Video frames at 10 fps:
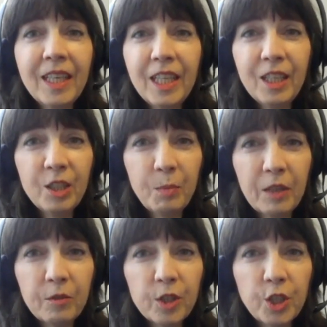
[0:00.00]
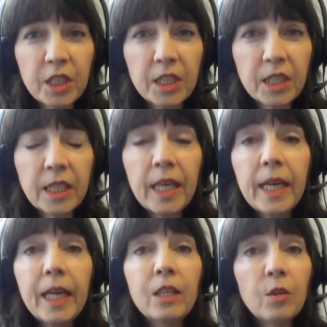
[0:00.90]
in the beverages,
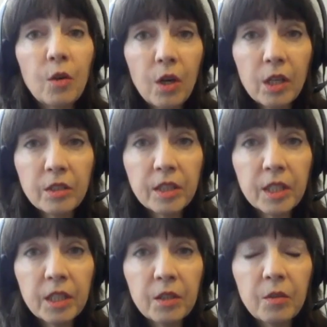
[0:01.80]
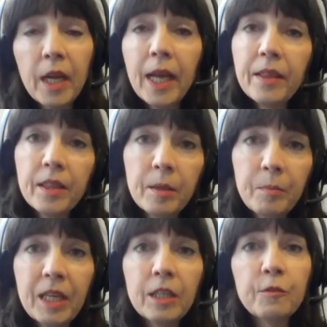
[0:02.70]
and also the
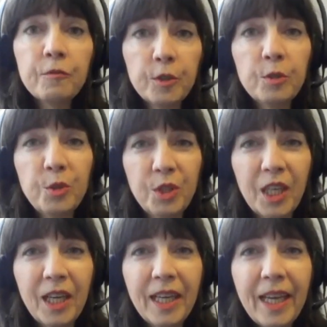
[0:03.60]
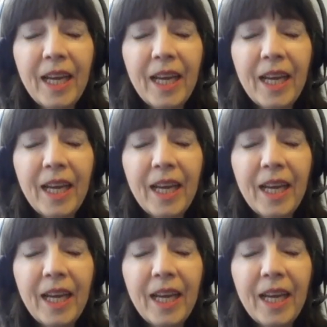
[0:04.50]
amount of food dye.